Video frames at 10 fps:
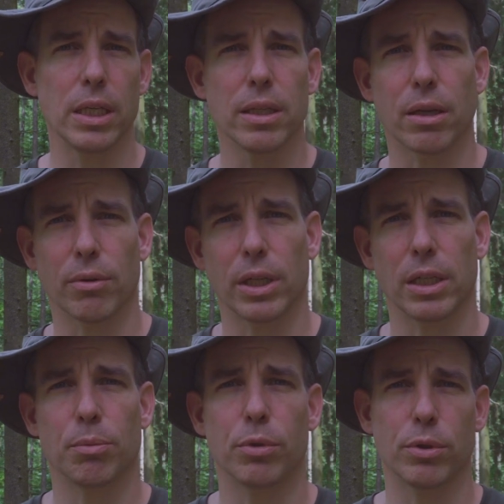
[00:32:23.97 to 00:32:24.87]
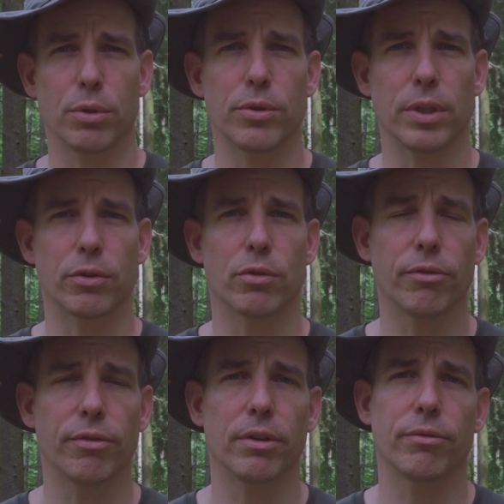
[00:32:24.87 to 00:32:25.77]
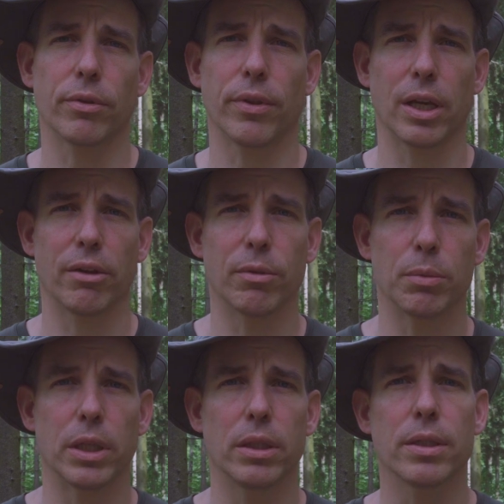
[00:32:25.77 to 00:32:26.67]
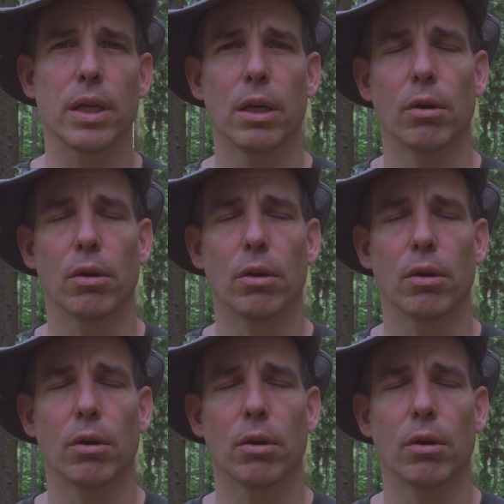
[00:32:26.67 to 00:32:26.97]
indirectly producing software for the government